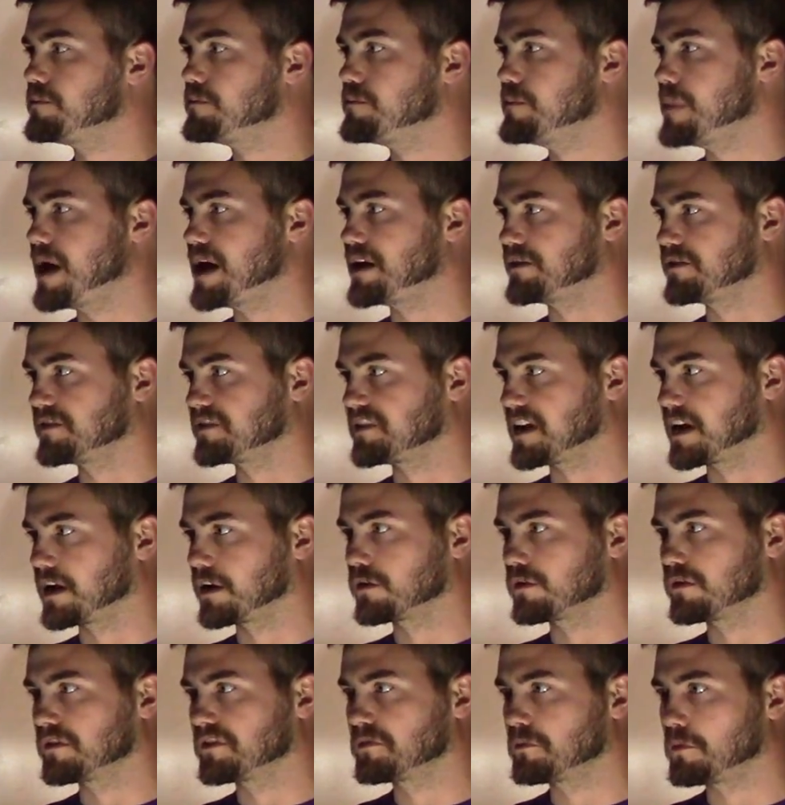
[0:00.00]
matter
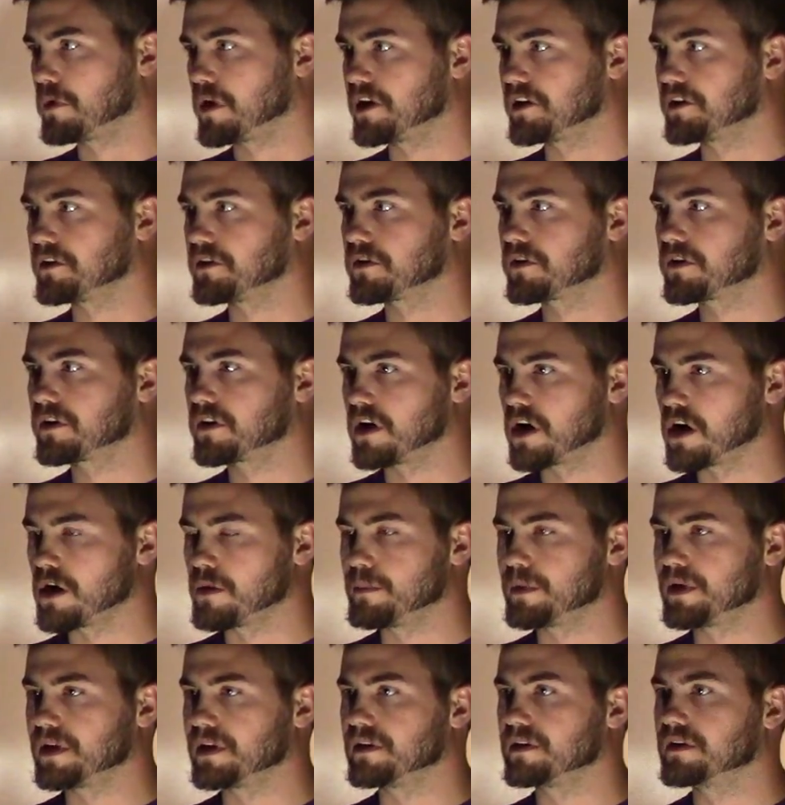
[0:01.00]
cycles: water,
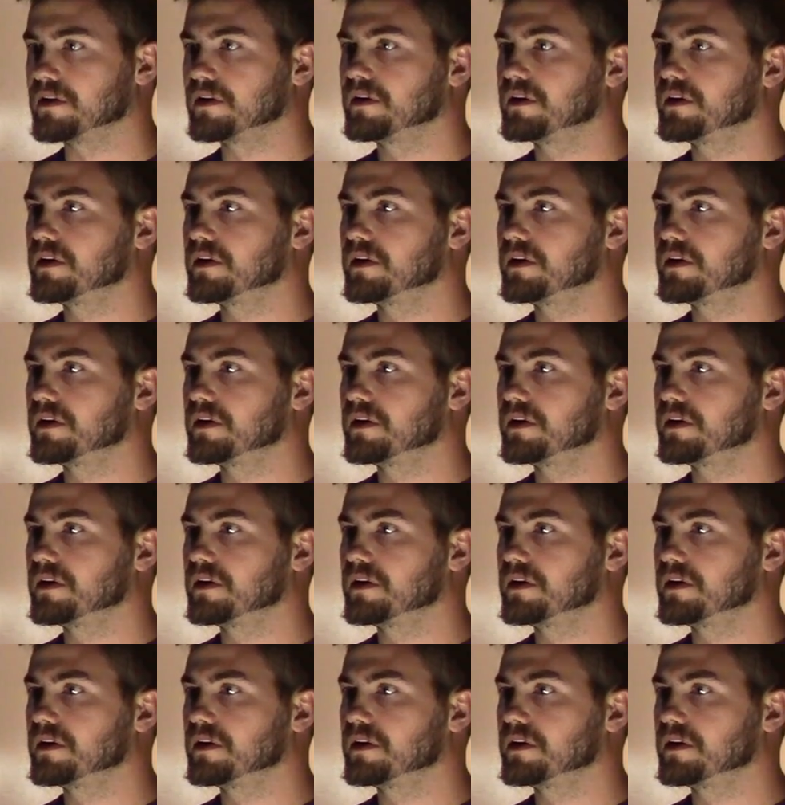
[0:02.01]
carbon,